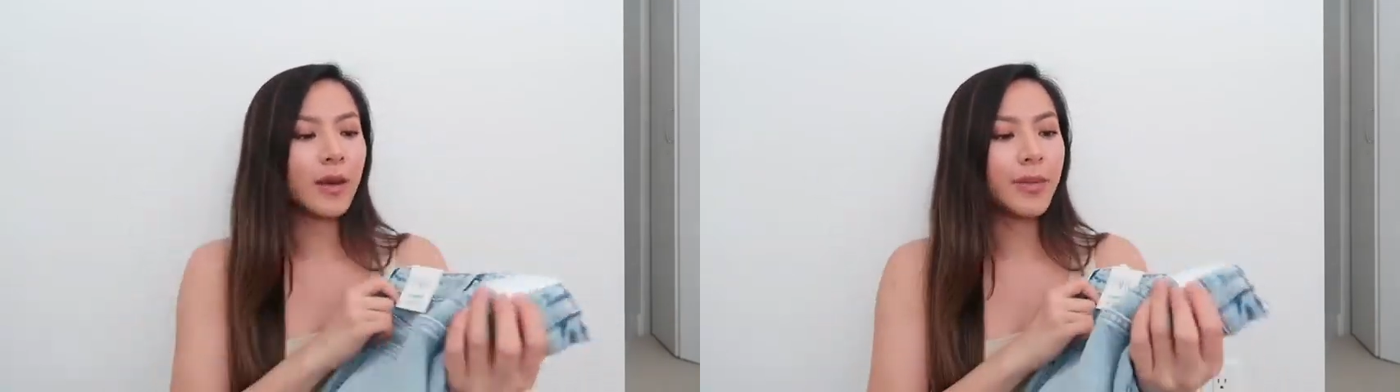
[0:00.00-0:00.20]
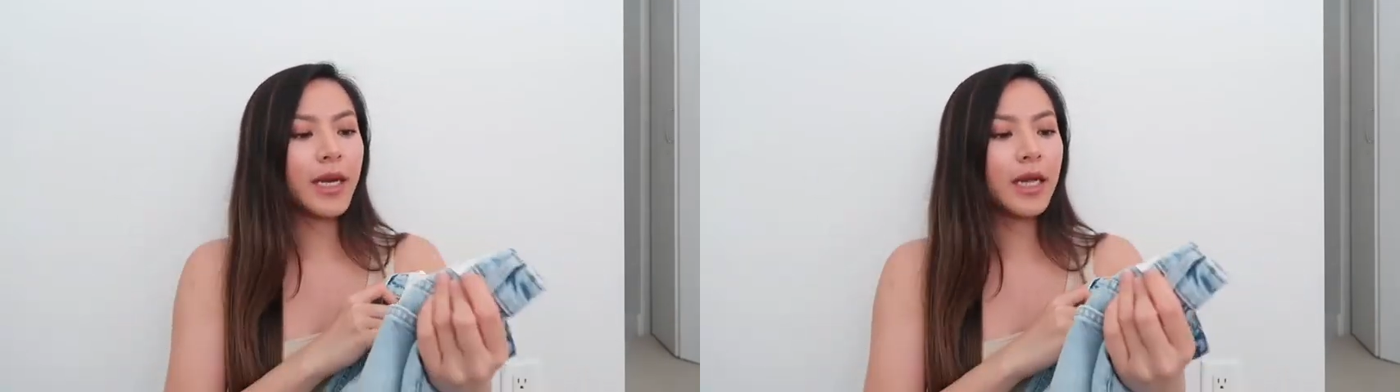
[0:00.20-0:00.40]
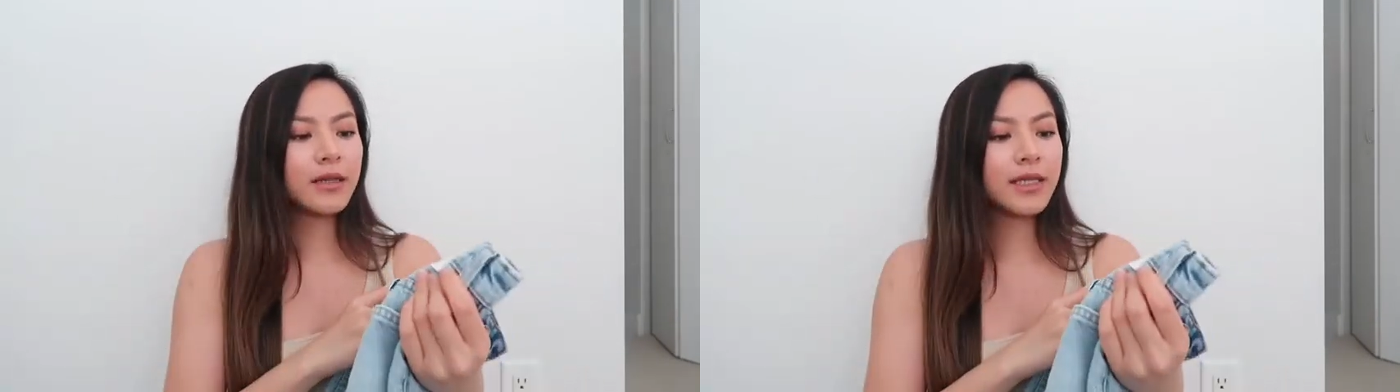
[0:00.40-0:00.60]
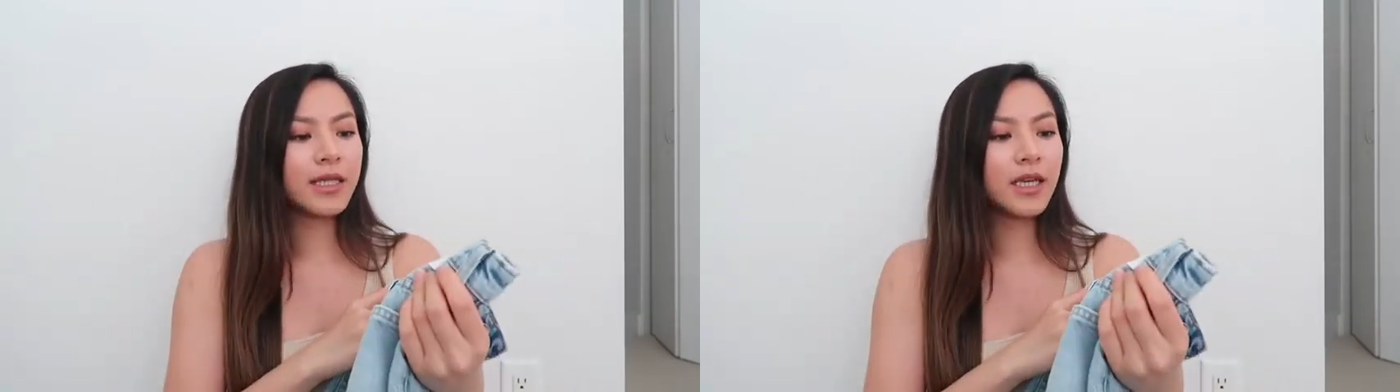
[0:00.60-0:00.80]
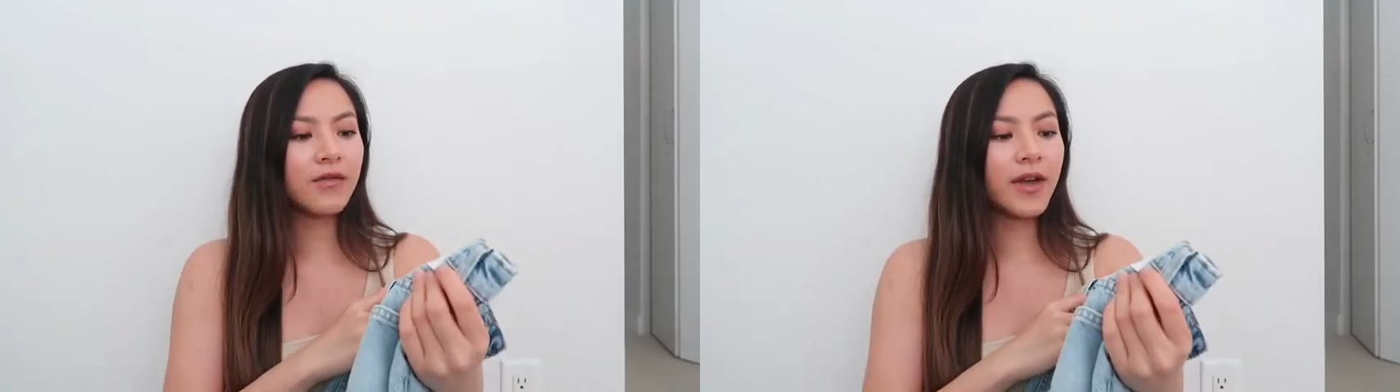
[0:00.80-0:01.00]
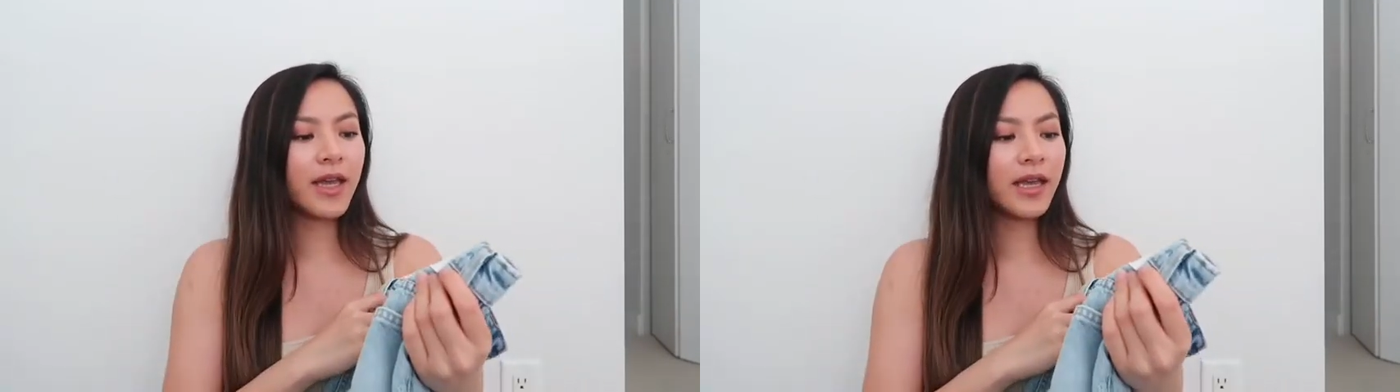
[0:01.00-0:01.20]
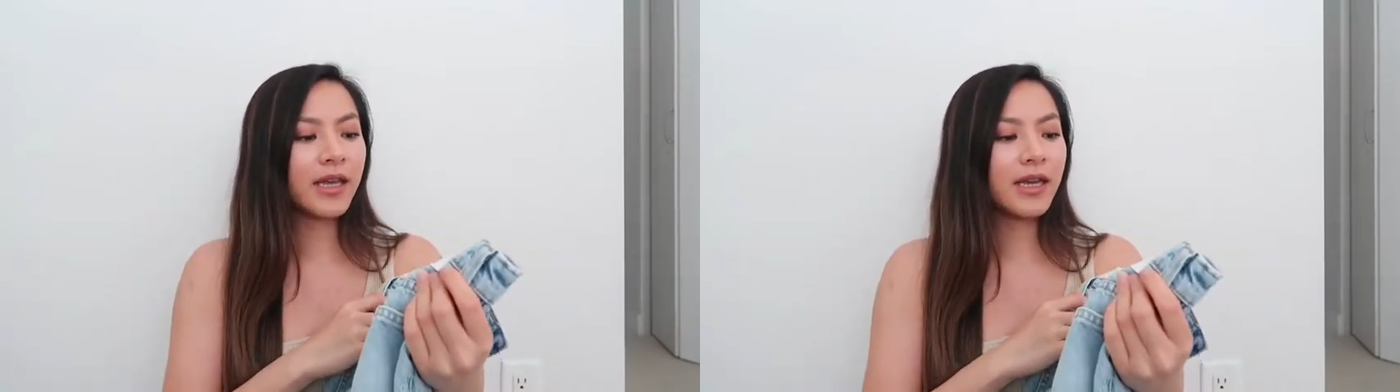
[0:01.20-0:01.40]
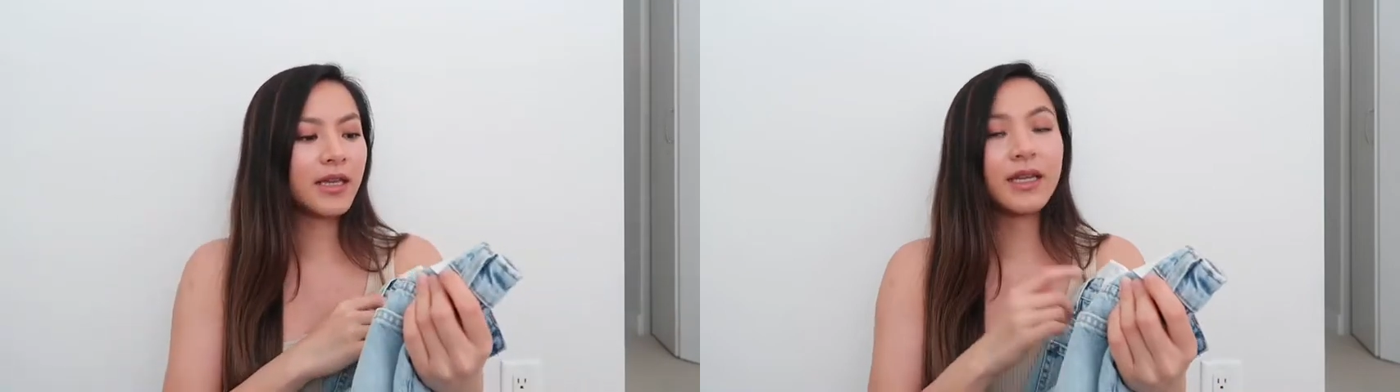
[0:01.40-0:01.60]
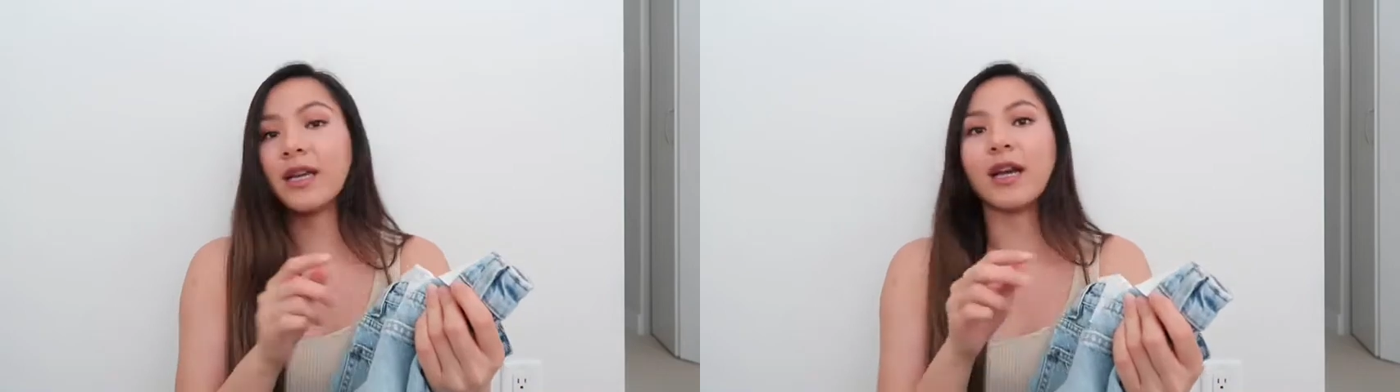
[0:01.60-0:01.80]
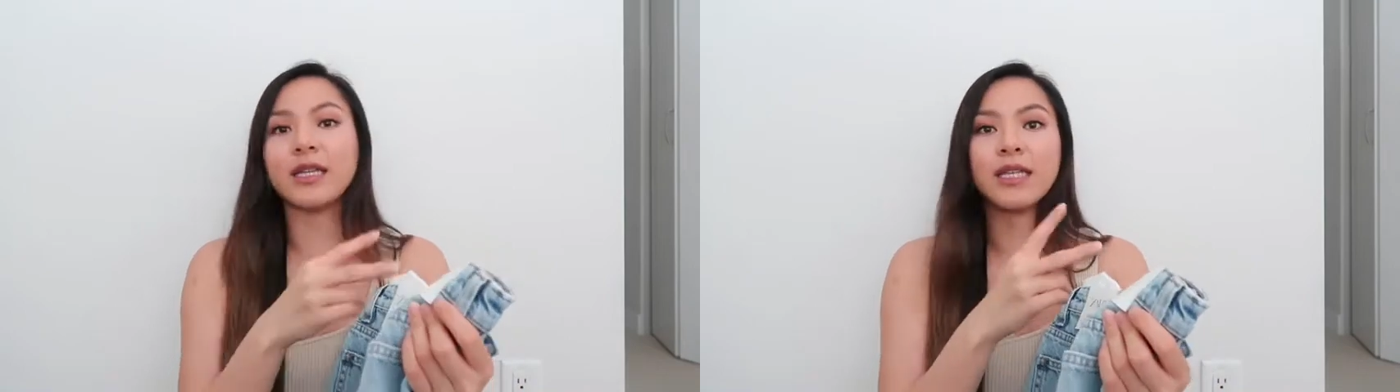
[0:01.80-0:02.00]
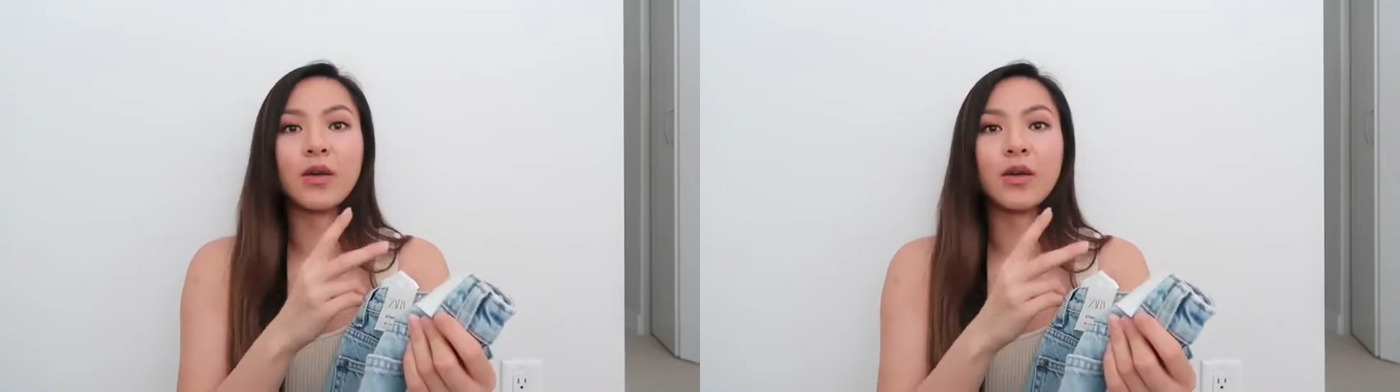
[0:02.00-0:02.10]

but I'll see if I can cut it